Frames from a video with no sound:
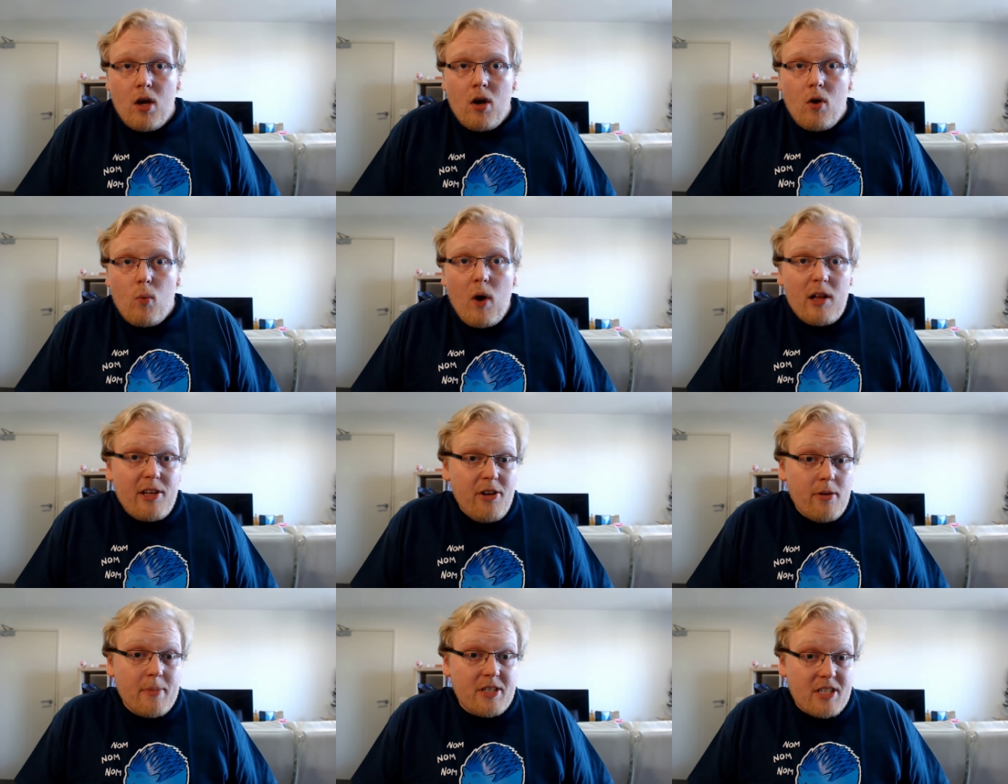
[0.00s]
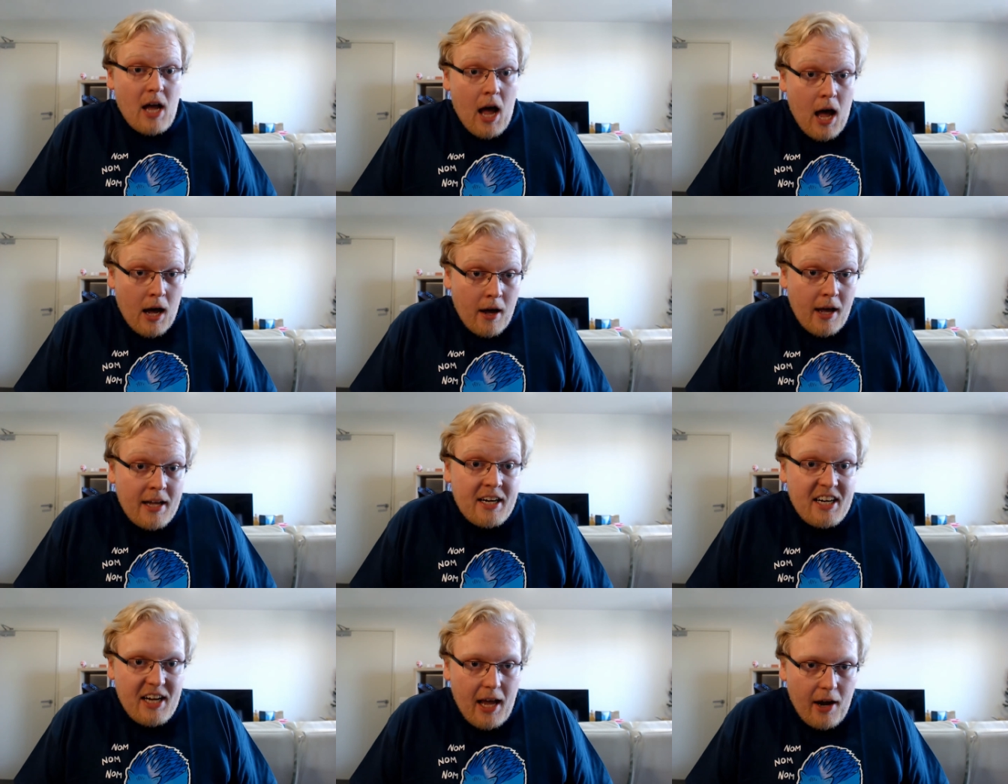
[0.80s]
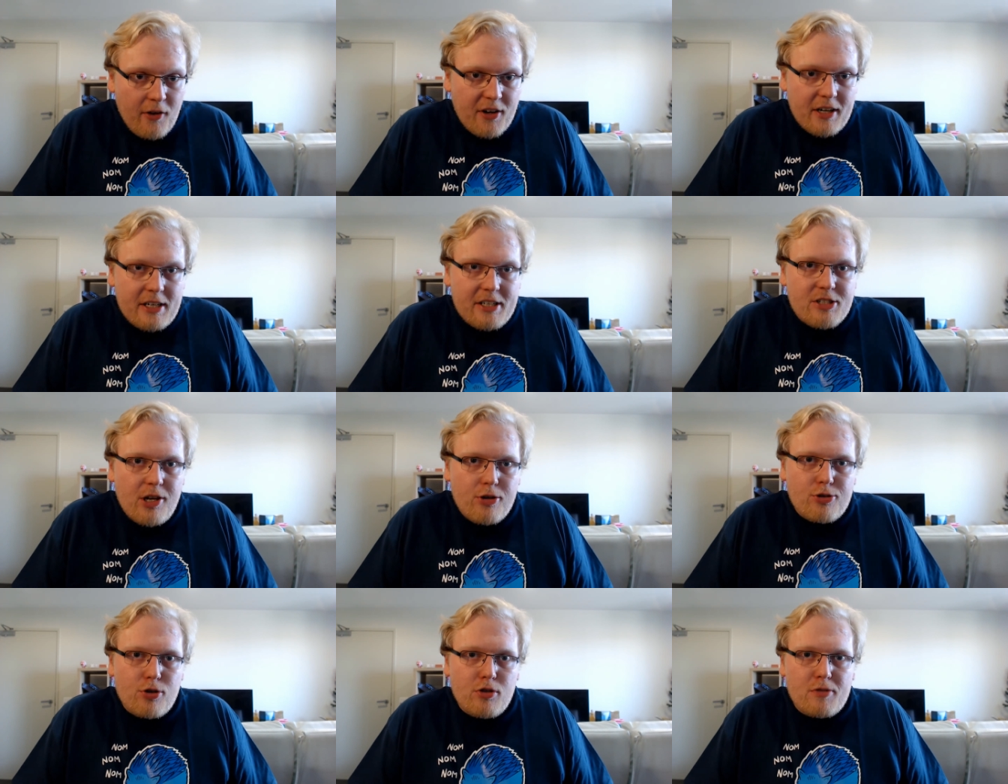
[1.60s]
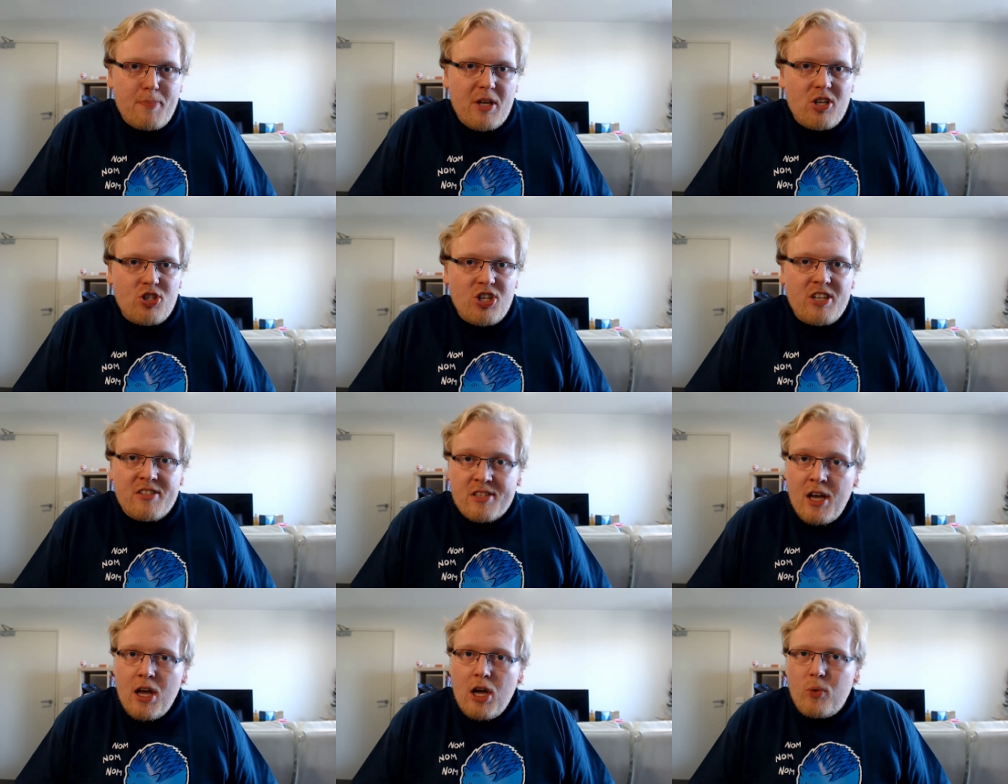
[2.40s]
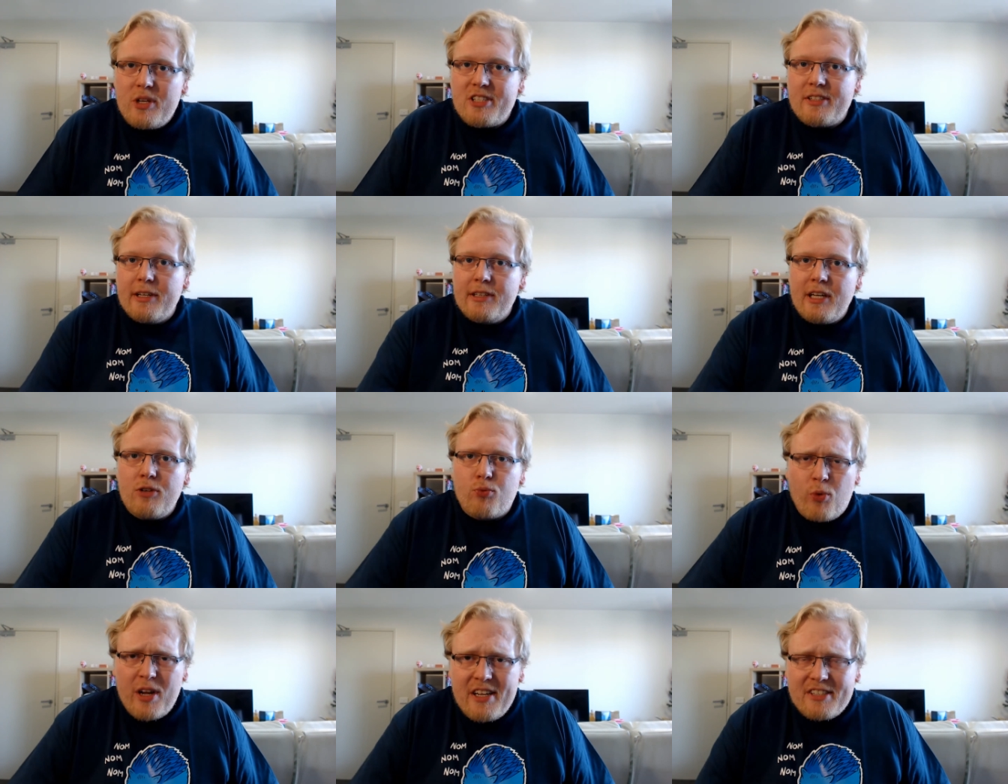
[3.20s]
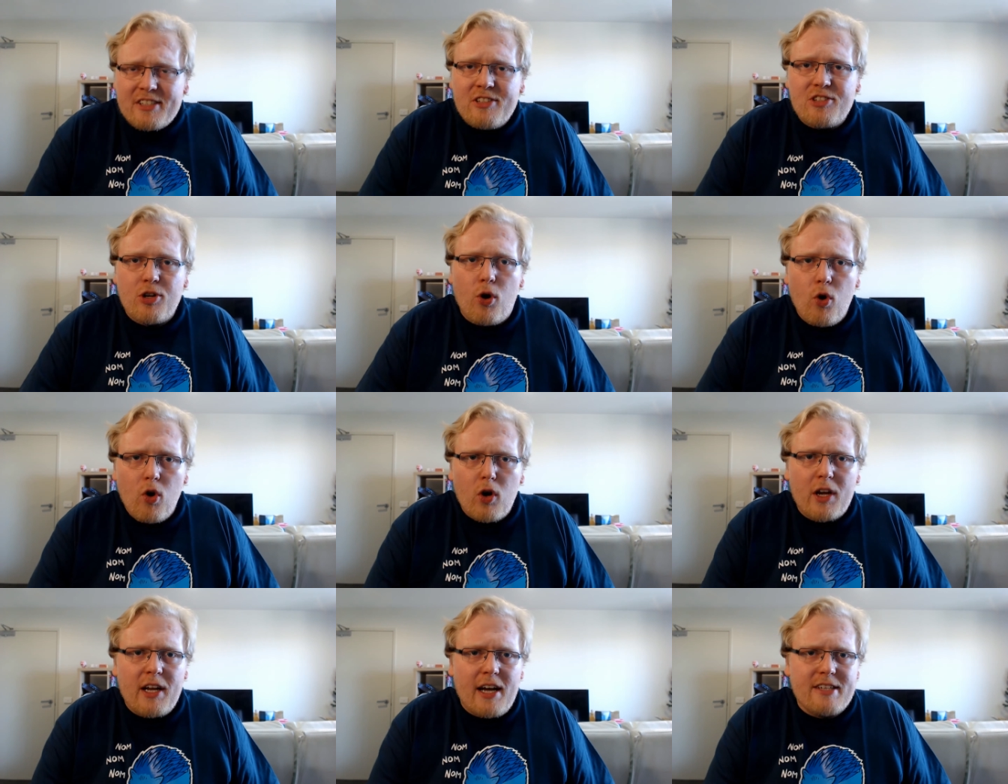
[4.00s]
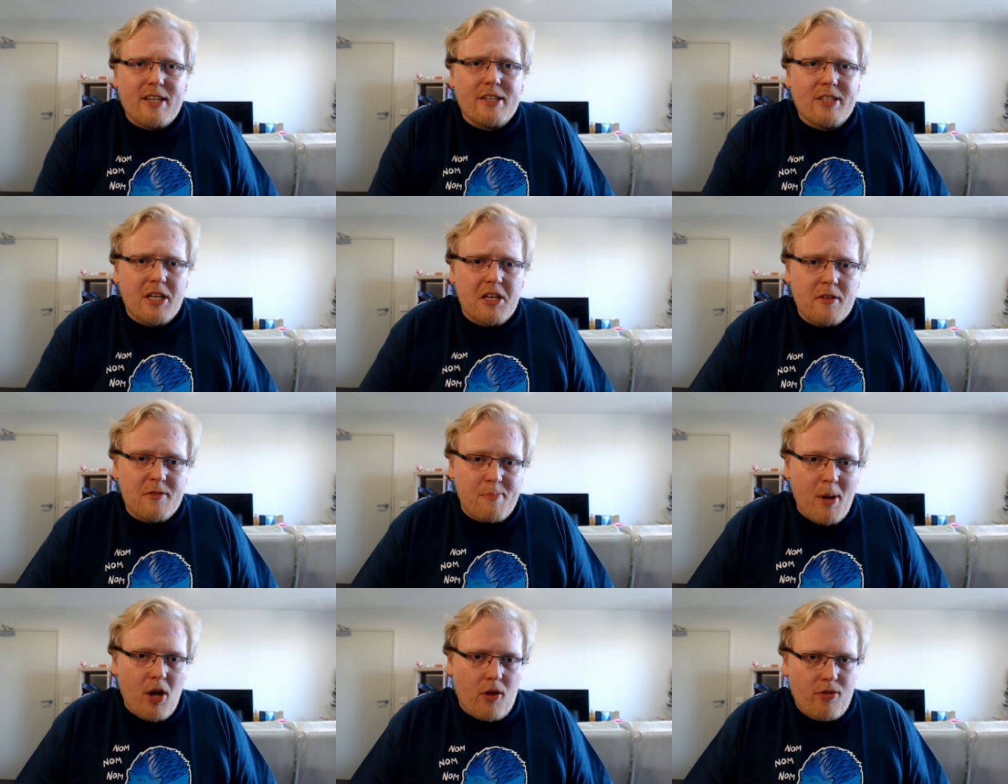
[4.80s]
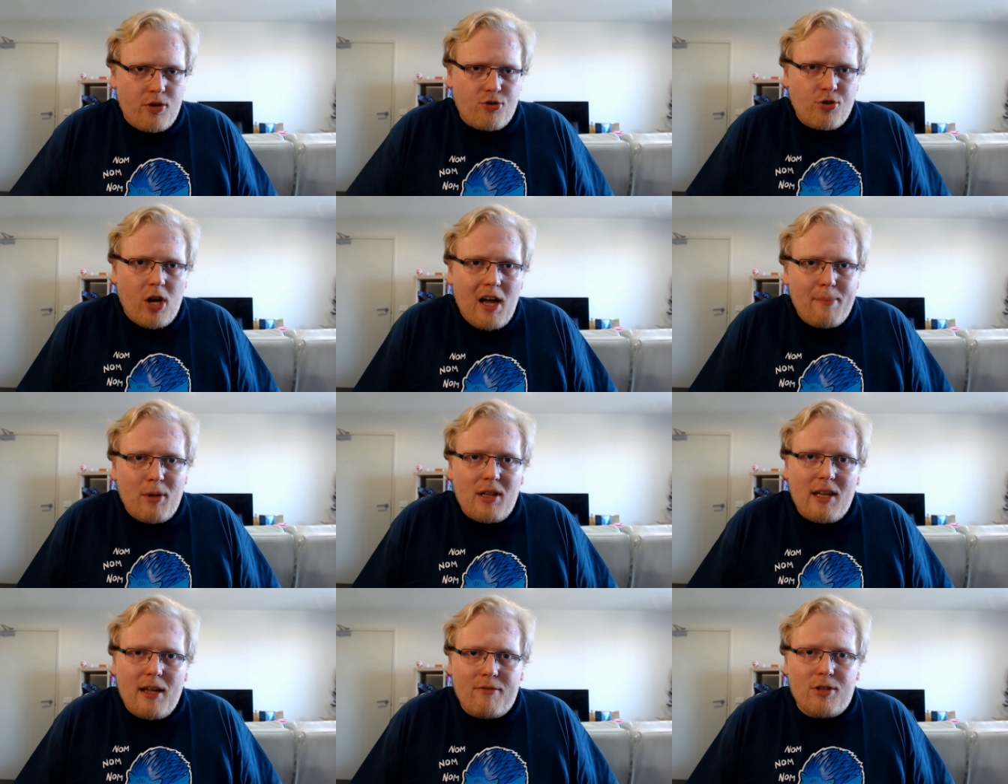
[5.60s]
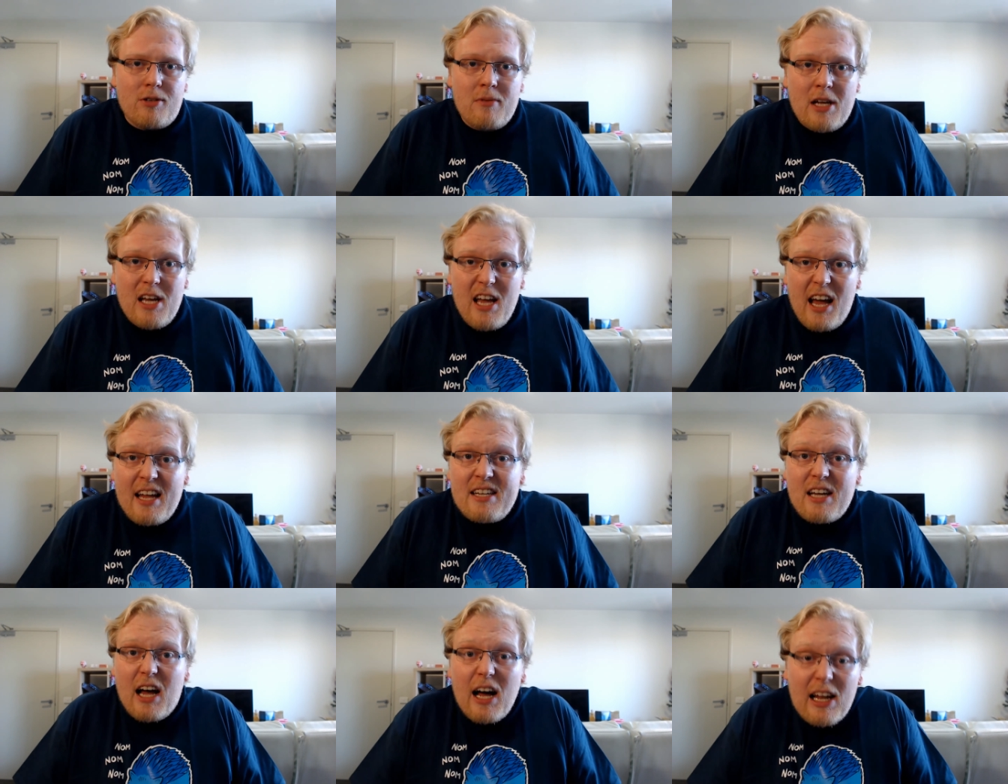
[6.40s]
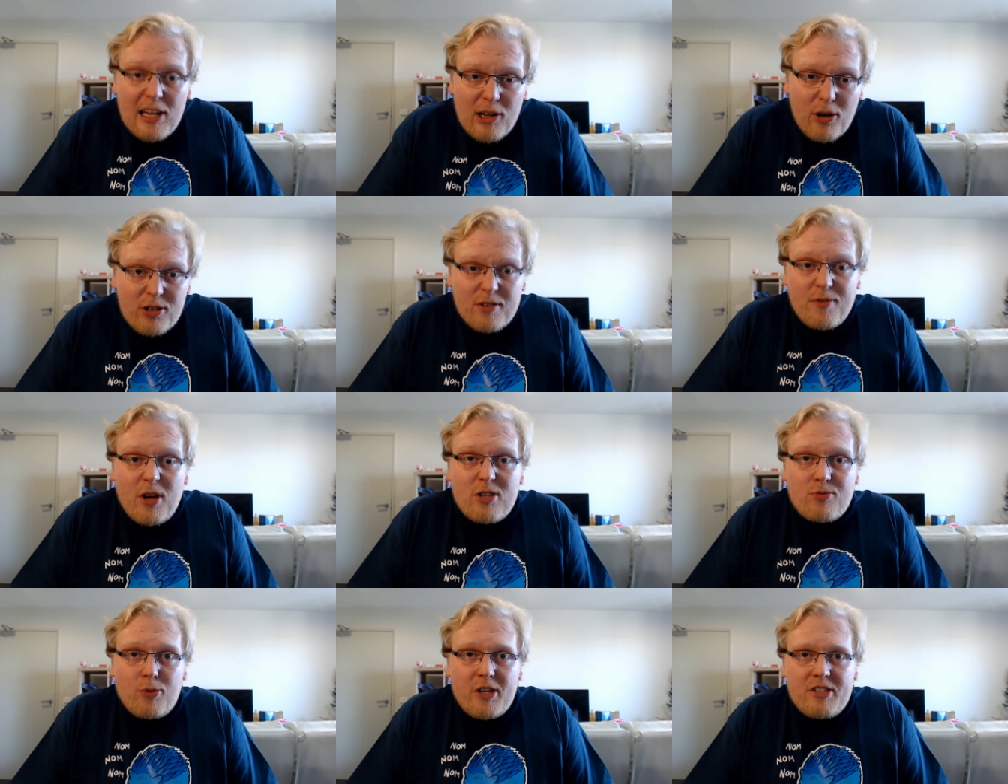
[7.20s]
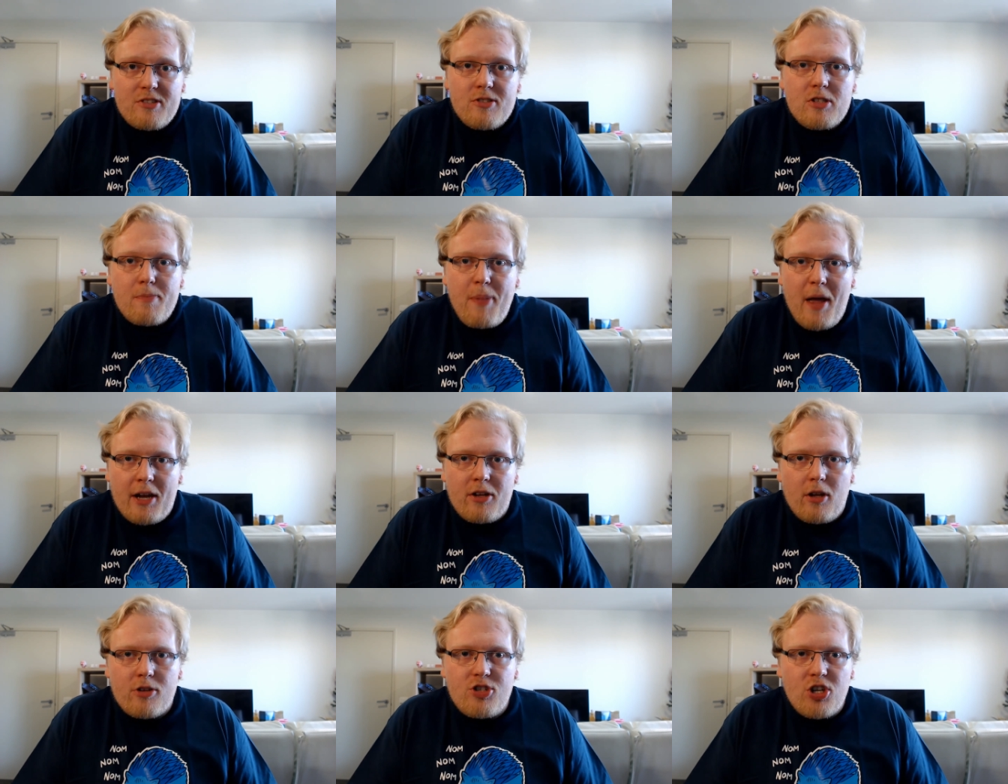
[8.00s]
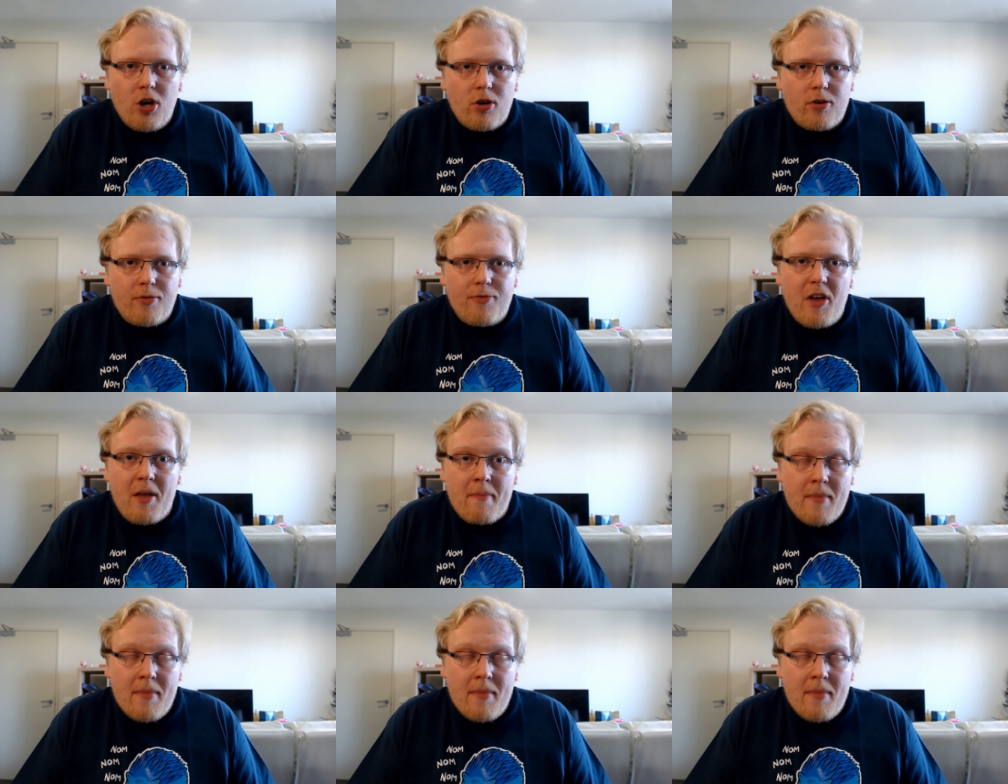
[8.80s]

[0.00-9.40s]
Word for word: While humans are an inherently social species, we still need reasons to organize ourselves beyond the tribal level, and a lot of those reasons depend on geography.